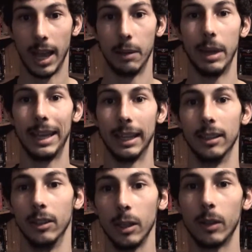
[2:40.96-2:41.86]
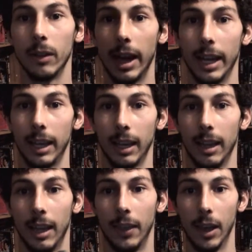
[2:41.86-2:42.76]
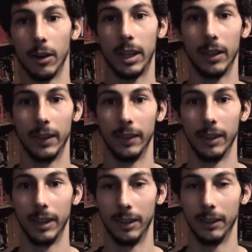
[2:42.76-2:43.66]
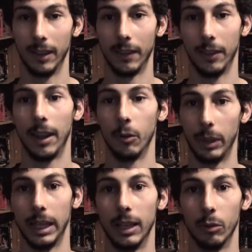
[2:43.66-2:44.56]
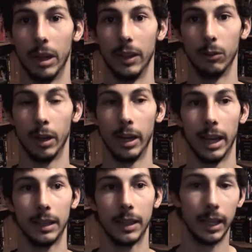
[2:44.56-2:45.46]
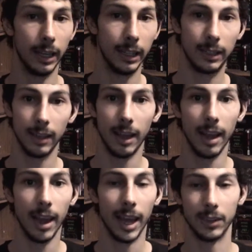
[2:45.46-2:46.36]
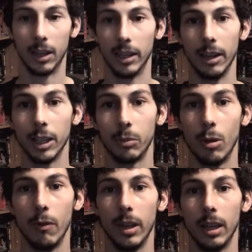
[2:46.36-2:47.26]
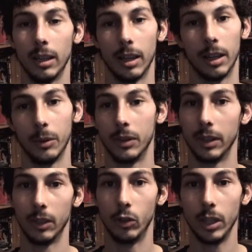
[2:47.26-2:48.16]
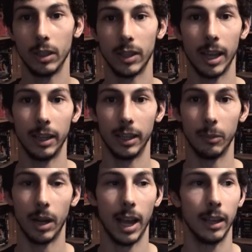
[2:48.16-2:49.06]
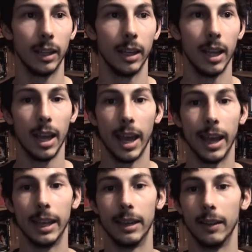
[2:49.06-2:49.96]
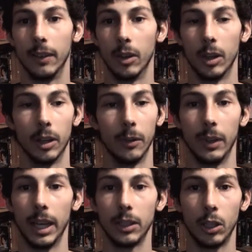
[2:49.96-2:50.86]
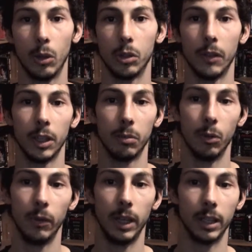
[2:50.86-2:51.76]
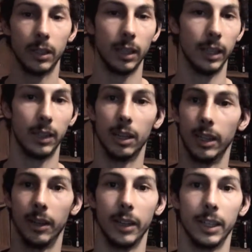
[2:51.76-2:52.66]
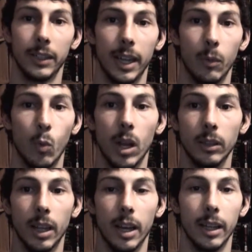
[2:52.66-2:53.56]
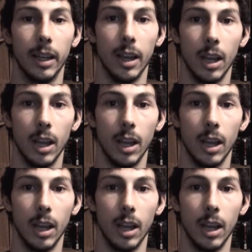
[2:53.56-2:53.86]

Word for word: and making it look like they are killing the, like they are being killed by these rednecks and it's it's a hilarious movie uh, it was it's a genius idea behind it and the the execution of this movie is is hilarious and well done